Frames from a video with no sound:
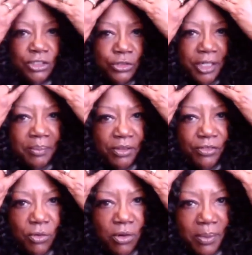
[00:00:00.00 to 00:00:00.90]
this trick
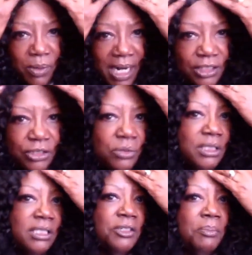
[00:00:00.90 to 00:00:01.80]
before, but what I do with a
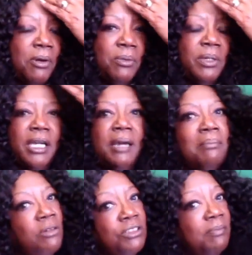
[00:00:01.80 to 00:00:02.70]
center part wig, and
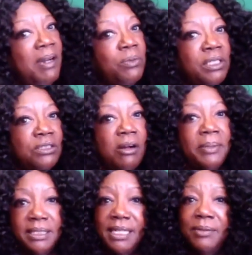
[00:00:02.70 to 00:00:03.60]
most of my wigs are
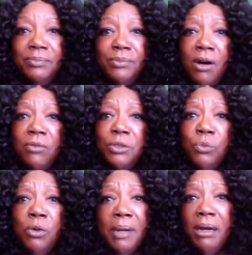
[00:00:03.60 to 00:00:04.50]
because I always
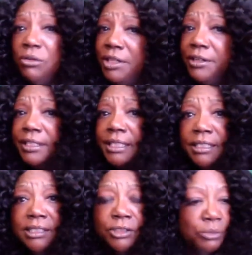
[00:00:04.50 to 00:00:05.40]
wore my own hair in a
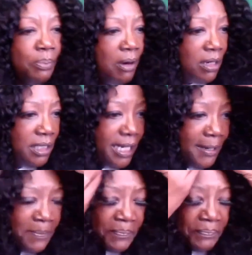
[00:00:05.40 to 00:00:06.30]
center part,
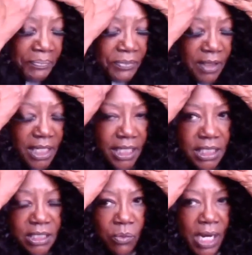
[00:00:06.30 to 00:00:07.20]

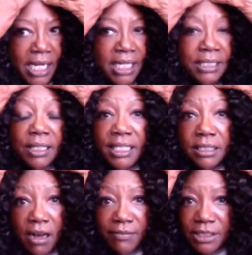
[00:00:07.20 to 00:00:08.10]
is when I cut the lace
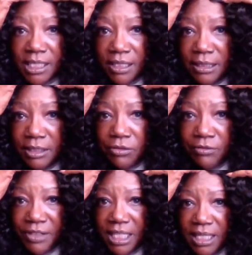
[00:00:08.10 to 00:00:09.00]
off, is to cut a little
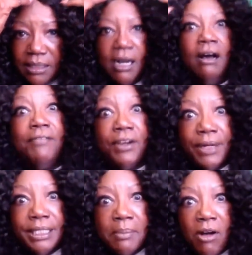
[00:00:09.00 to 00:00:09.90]
V, a
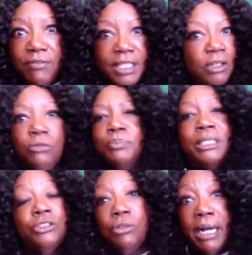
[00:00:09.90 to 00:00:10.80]
very small V. Don't be
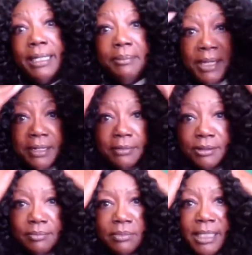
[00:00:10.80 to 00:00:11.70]
trying to make a
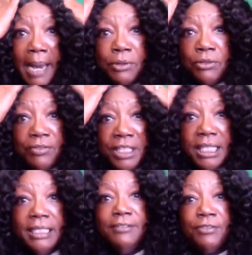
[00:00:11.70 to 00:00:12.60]
capital
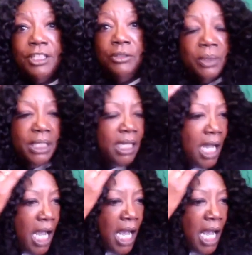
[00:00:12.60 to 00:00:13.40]
V in the front of your wig.